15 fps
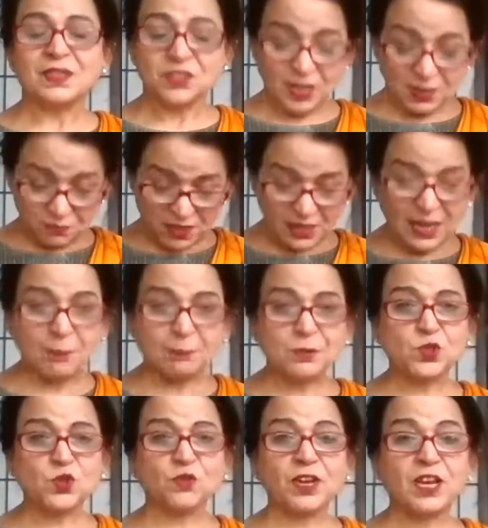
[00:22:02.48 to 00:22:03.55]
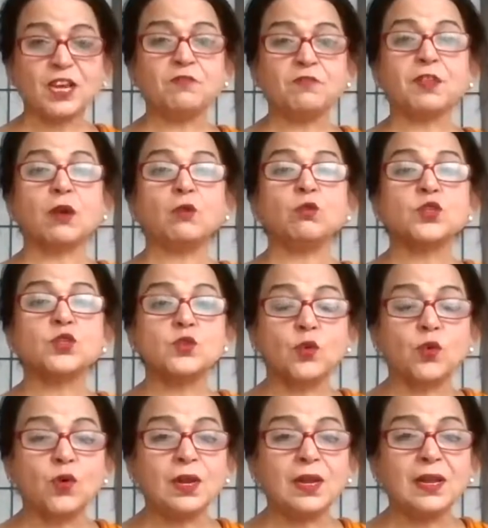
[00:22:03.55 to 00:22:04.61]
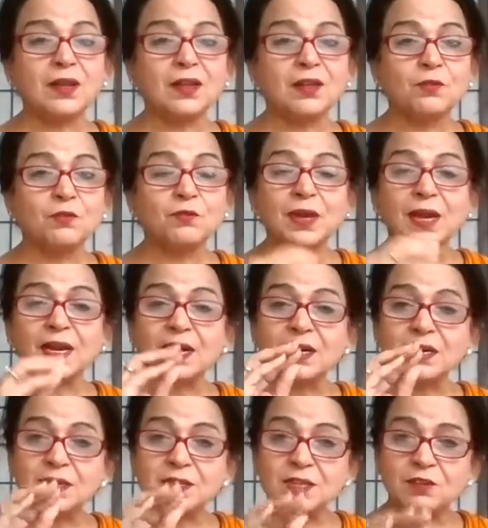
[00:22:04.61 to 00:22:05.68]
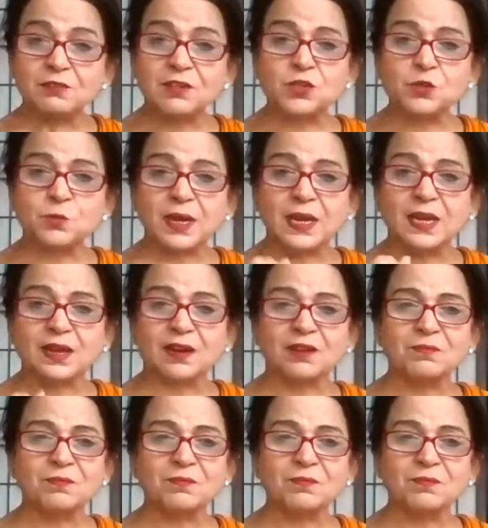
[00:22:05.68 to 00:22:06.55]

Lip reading: Same thing happens over here. Without soul, we cannot even speak.